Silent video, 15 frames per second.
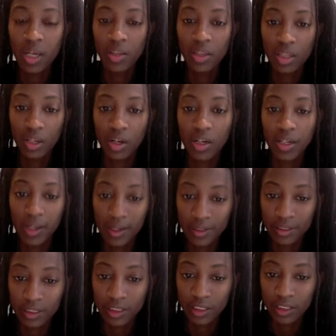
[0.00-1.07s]
the
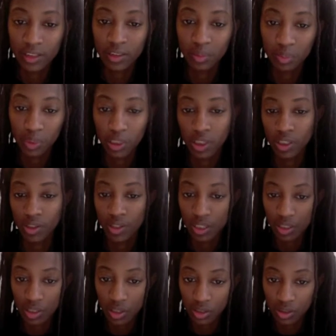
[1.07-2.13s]
cardiologist per
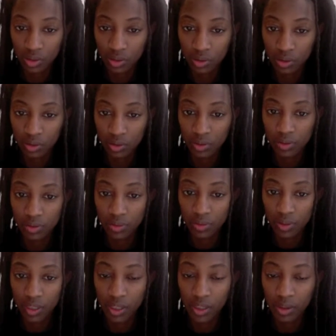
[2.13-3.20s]
this article
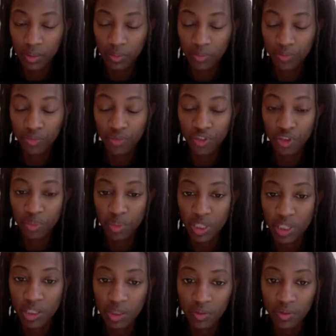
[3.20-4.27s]
from
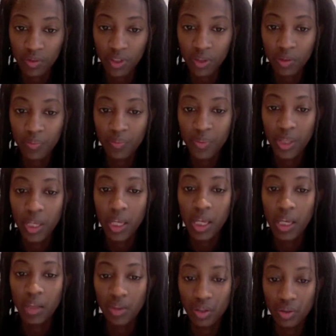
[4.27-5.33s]
Peds in Review.
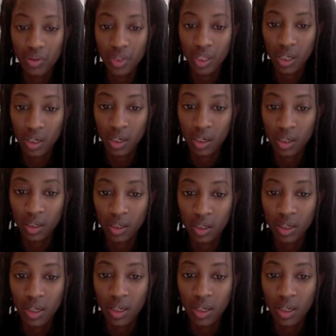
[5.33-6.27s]
And those are